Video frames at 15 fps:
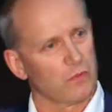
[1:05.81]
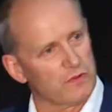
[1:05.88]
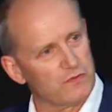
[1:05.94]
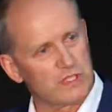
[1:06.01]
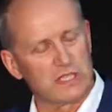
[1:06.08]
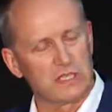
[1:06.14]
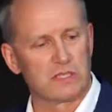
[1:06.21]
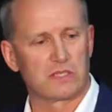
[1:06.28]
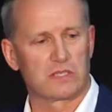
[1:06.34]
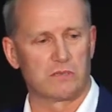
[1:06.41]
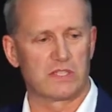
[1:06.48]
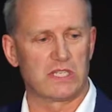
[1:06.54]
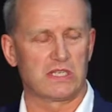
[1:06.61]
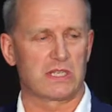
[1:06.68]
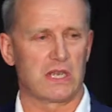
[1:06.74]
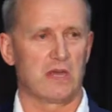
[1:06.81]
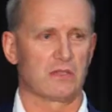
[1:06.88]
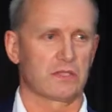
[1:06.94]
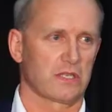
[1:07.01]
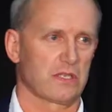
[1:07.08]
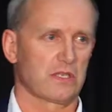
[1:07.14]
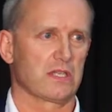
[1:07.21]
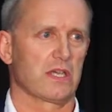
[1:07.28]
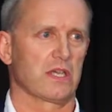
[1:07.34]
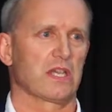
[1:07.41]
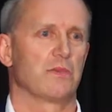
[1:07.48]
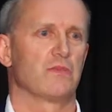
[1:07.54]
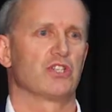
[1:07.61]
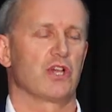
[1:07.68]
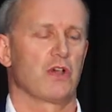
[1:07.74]
We've seen some details that
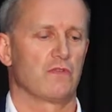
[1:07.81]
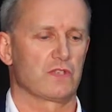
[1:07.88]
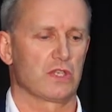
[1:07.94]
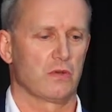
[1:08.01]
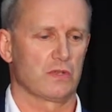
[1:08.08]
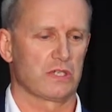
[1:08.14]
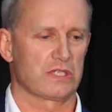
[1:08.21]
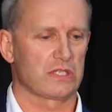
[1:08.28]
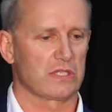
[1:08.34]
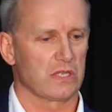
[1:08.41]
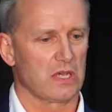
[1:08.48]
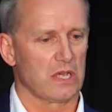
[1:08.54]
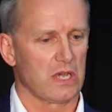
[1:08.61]
Kim and Joe have told us